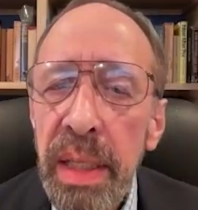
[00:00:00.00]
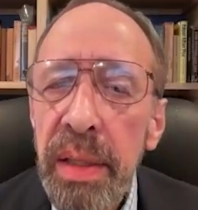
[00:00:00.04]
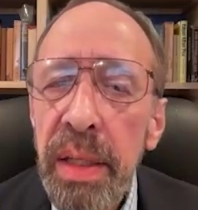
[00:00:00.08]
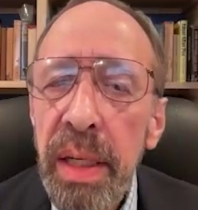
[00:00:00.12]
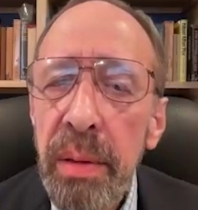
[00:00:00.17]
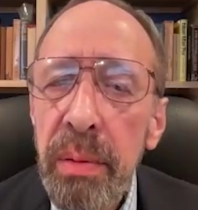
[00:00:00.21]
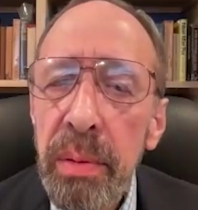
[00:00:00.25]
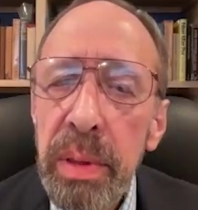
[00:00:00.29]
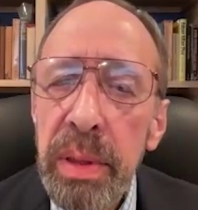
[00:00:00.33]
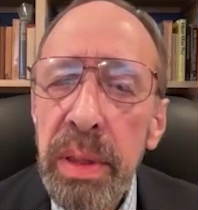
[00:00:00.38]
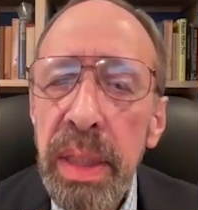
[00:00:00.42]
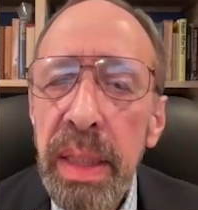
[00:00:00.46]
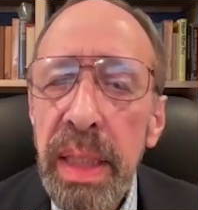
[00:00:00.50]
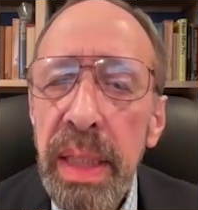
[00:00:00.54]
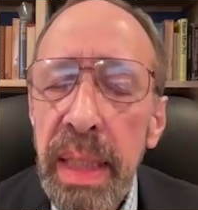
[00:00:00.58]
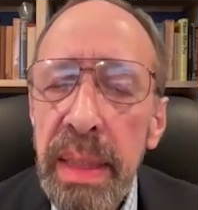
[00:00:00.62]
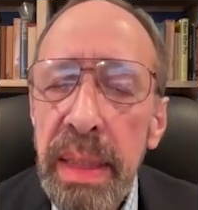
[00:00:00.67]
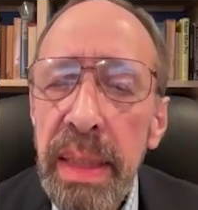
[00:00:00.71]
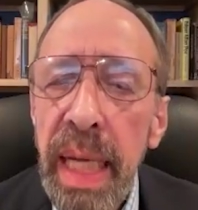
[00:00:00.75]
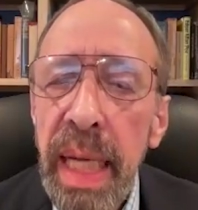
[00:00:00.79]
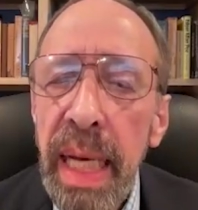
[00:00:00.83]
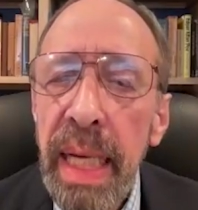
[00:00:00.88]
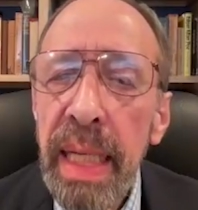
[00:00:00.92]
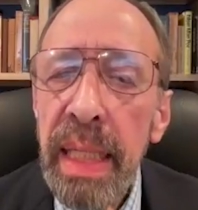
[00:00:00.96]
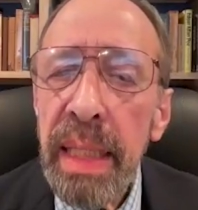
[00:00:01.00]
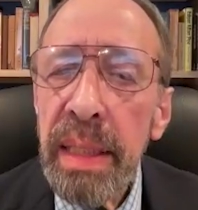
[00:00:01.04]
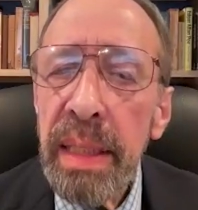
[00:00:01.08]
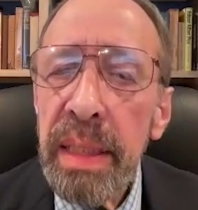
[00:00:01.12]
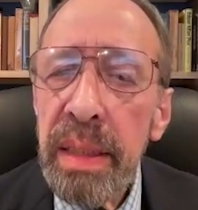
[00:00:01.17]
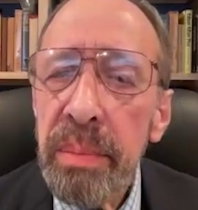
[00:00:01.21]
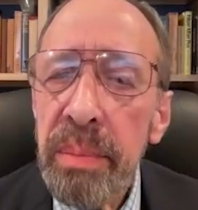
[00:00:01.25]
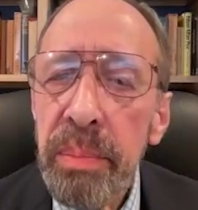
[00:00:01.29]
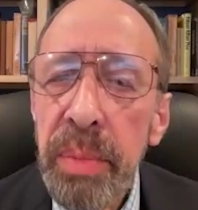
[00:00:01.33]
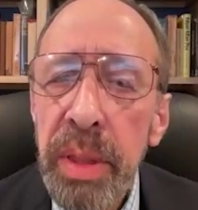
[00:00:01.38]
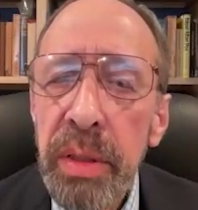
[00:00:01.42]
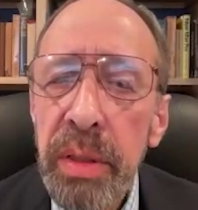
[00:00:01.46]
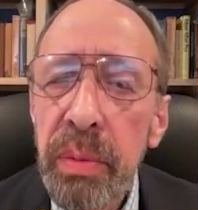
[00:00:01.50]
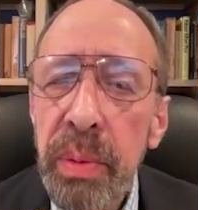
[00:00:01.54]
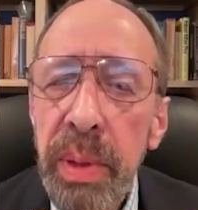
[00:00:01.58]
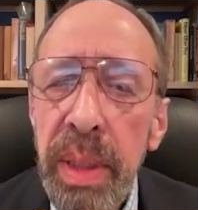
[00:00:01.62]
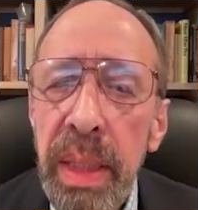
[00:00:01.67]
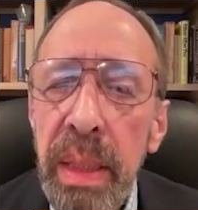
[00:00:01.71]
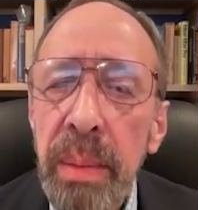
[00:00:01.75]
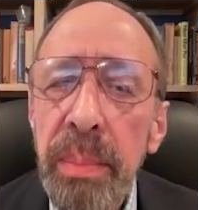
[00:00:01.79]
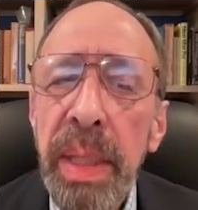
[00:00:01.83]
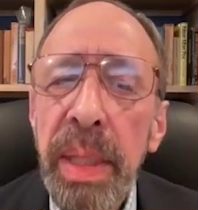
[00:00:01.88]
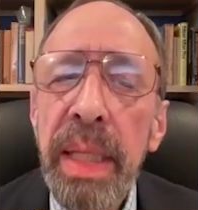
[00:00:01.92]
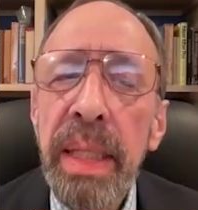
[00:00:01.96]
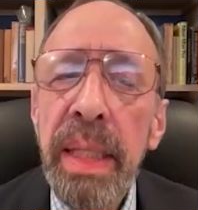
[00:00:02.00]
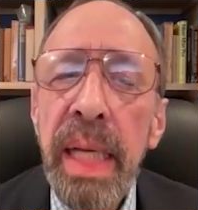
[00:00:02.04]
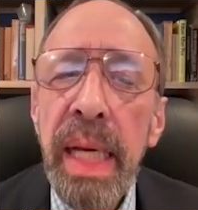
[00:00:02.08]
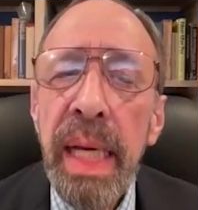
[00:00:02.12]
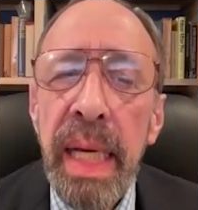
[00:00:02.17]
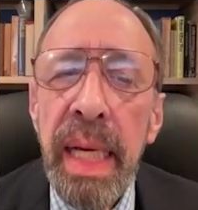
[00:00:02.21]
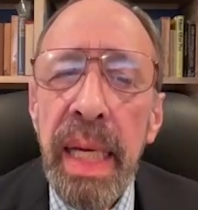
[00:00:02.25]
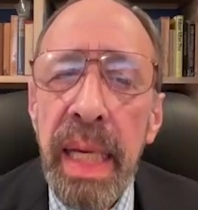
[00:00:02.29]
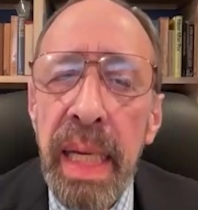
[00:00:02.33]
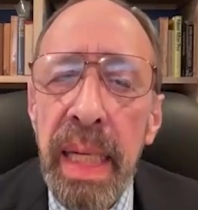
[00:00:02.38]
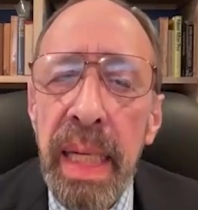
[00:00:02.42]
There was an antagonism between them, and